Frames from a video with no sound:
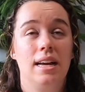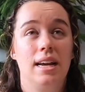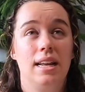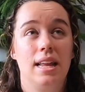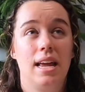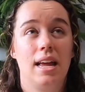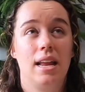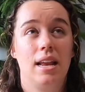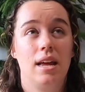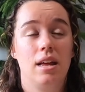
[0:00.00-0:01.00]
And
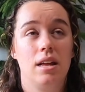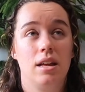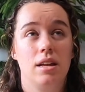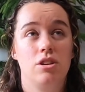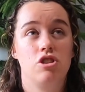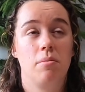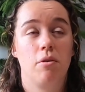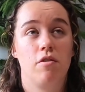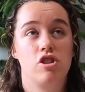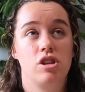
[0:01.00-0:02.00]
then jump
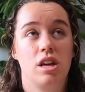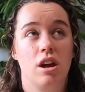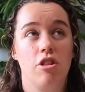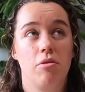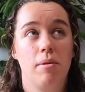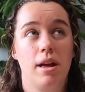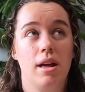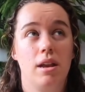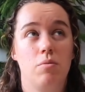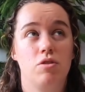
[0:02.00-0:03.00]
over to the other
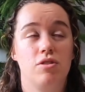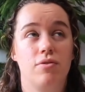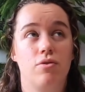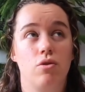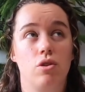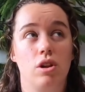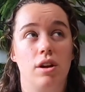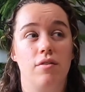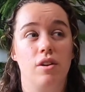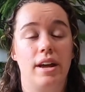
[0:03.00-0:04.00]
bed. It was full
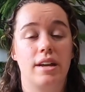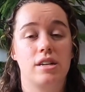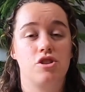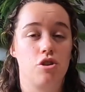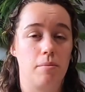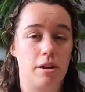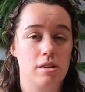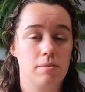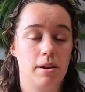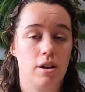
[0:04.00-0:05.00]
of like Determinate
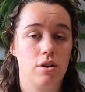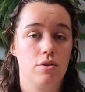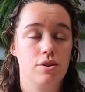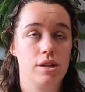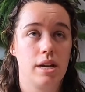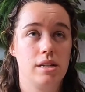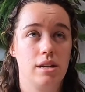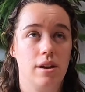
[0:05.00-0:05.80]
tomatoes. I did